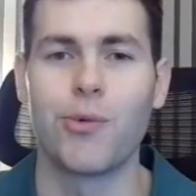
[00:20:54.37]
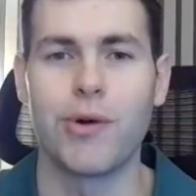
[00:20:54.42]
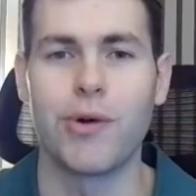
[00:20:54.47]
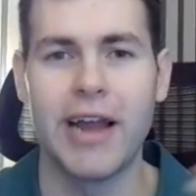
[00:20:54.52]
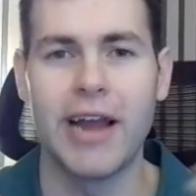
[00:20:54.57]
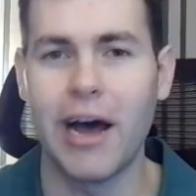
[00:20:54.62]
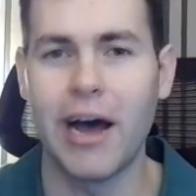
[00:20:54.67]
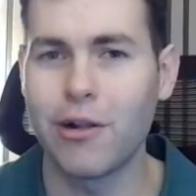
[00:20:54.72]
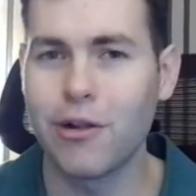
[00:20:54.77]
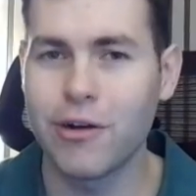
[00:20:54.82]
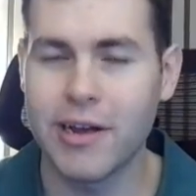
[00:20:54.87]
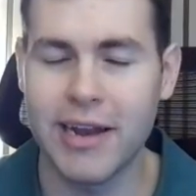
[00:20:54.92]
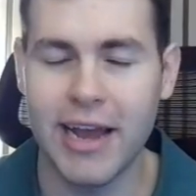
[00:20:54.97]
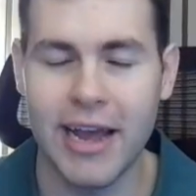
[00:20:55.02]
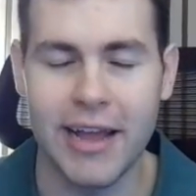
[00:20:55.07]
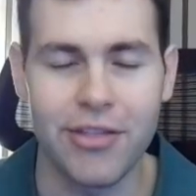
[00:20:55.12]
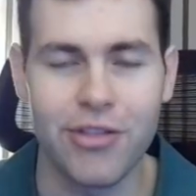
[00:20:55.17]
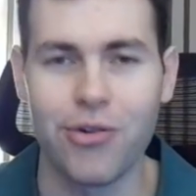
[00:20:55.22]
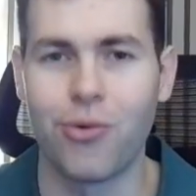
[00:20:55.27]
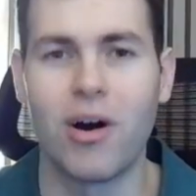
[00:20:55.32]
we're now looking
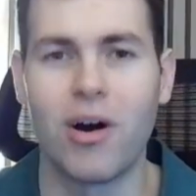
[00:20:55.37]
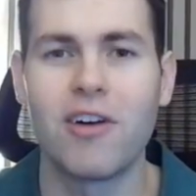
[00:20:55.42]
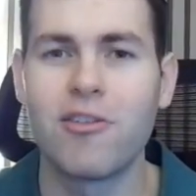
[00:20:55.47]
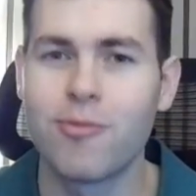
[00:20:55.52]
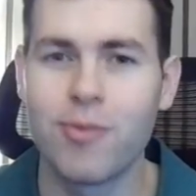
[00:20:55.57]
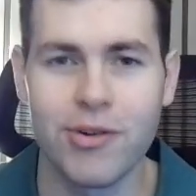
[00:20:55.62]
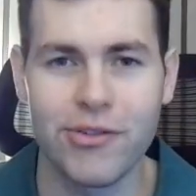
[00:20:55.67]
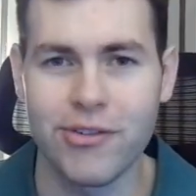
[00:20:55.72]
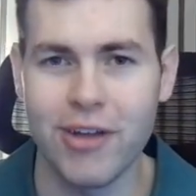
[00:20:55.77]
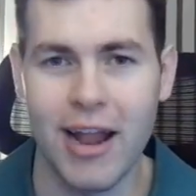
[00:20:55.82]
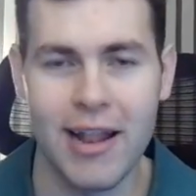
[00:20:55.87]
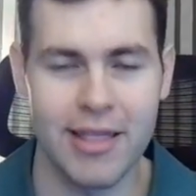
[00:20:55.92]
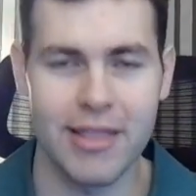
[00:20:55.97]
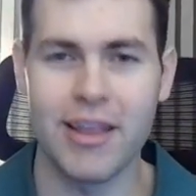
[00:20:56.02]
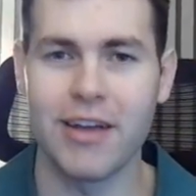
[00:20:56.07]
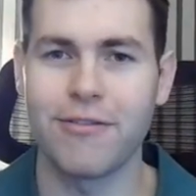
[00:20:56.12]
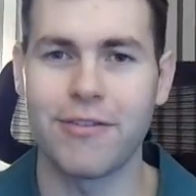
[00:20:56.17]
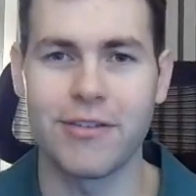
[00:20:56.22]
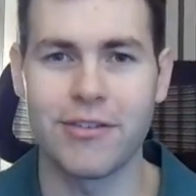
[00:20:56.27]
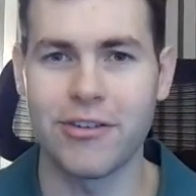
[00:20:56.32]
at 12%
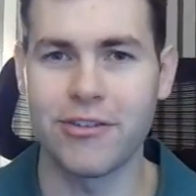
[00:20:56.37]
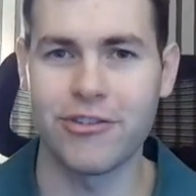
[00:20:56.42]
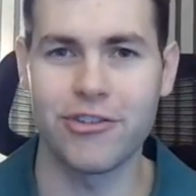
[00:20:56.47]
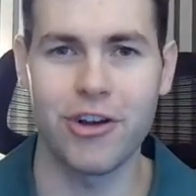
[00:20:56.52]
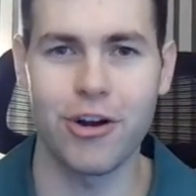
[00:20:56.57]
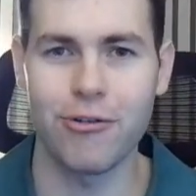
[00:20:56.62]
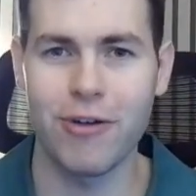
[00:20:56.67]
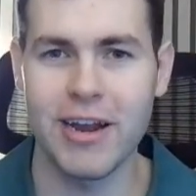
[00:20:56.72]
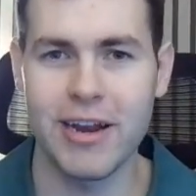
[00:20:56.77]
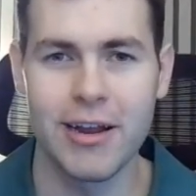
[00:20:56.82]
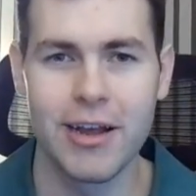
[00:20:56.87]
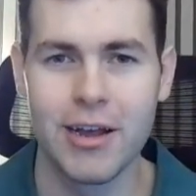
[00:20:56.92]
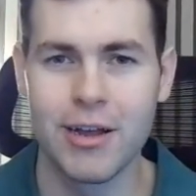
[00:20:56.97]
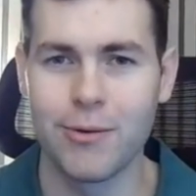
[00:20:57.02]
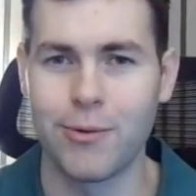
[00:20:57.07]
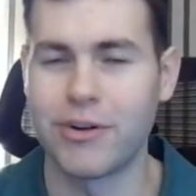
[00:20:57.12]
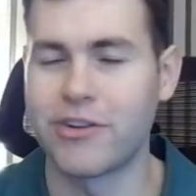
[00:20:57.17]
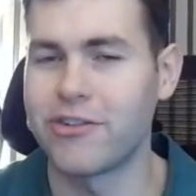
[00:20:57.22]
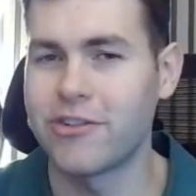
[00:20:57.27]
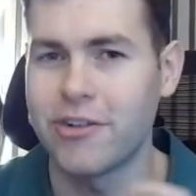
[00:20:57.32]
difference in show rate,
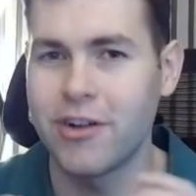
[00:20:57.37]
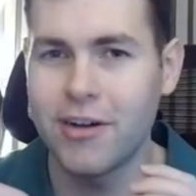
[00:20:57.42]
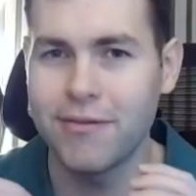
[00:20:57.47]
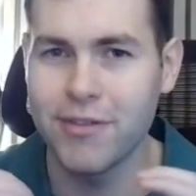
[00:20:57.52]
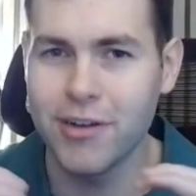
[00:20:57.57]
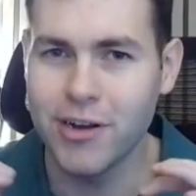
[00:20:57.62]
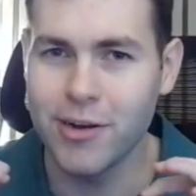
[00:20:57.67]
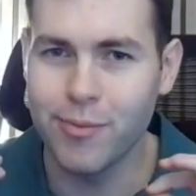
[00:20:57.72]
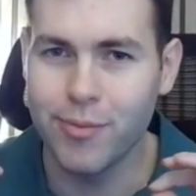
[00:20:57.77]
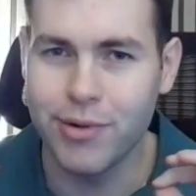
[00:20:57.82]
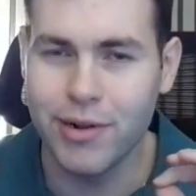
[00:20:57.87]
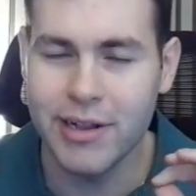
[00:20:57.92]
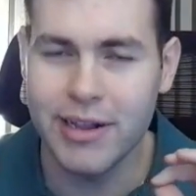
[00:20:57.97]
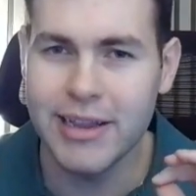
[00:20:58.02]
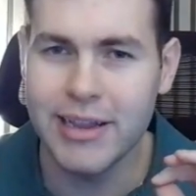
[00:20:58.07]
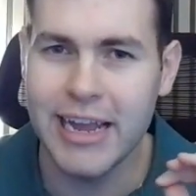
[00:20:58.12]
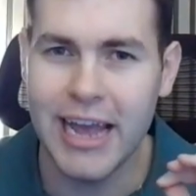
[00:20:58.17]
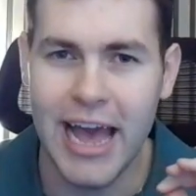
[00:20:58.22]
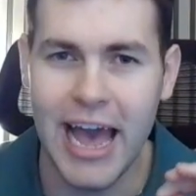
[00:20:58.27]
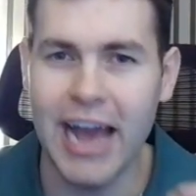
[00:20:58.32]
which is enough to
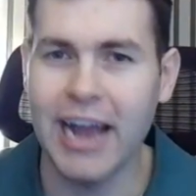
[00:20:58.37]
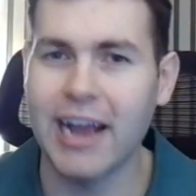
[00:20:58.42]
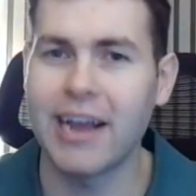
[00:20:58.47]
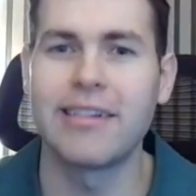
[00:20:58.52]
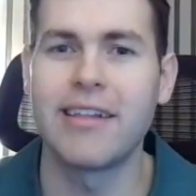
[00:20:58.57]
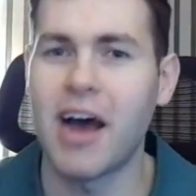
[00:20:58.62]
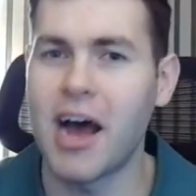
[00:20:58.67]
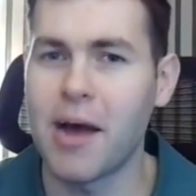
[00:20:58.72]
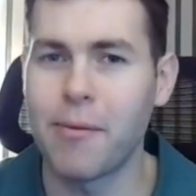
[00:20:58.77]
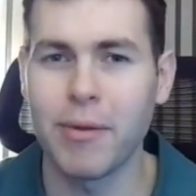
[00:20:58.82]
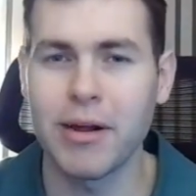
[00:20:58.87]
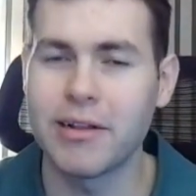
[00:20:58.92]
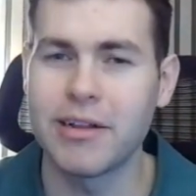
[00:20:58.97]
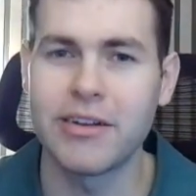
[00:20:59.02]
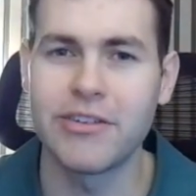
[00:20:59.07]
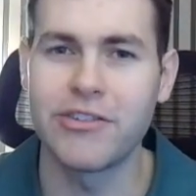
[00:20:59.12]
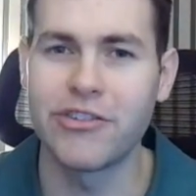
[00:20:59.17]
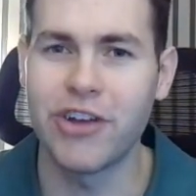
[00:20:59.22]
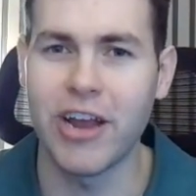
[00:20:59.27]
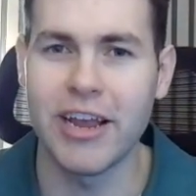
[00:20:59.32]
completely
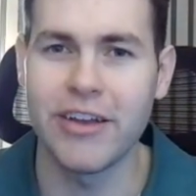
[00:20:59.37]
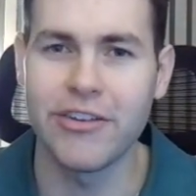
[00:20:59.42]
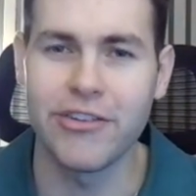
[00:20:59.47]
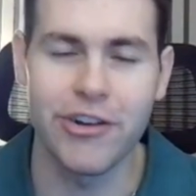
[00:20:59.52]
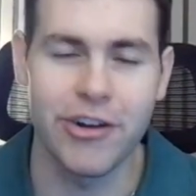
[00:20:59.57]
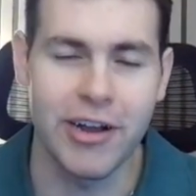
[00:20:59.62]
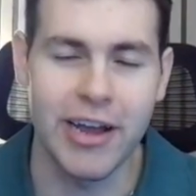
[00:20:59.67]
economically change your